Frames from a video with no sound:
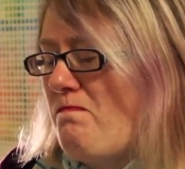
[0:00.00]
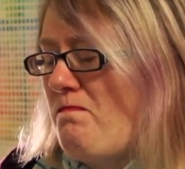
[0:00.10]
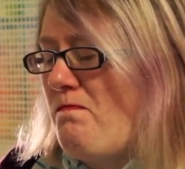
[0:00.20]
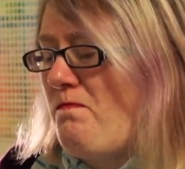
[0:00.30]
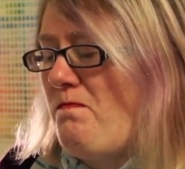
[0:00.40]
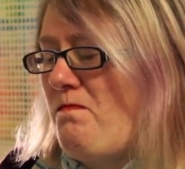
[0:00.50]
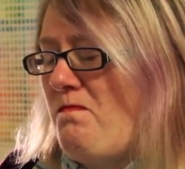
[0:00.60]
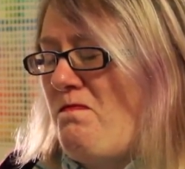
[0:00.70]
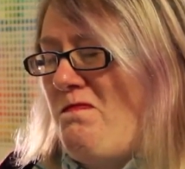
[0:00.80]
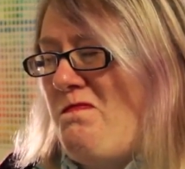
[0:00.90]

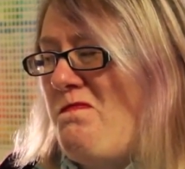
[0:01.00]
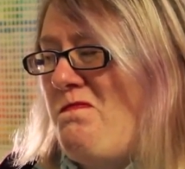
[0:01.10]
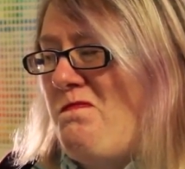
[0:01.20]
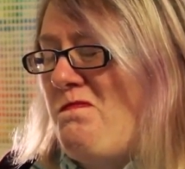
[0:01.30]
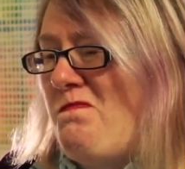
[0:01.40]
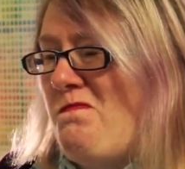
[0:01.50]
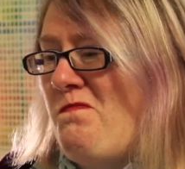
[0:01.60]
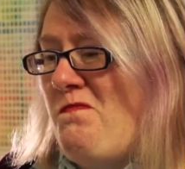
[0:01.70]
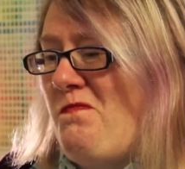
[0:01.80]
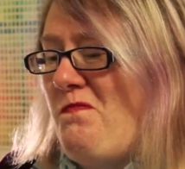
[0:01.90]

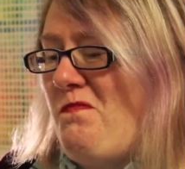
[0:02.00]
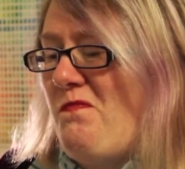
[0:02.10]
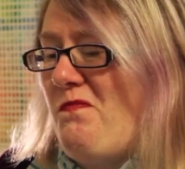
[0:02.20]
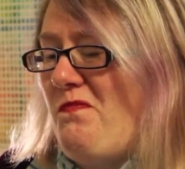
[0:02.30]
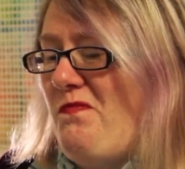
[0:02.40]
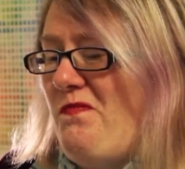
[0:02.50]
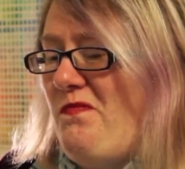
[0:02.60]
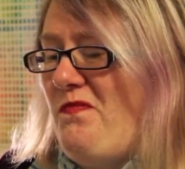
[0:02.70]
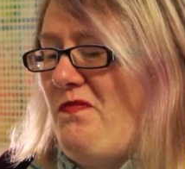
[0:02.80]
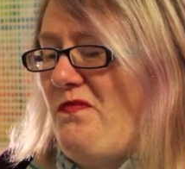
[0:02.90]

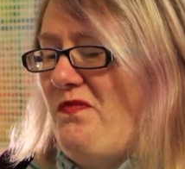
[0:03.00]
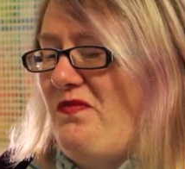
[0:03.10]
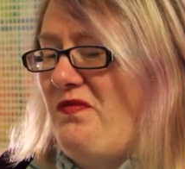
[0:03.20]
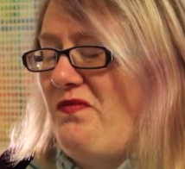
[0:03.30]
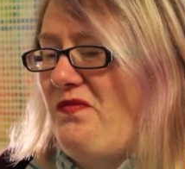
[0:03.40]
No one is speaking in this clip.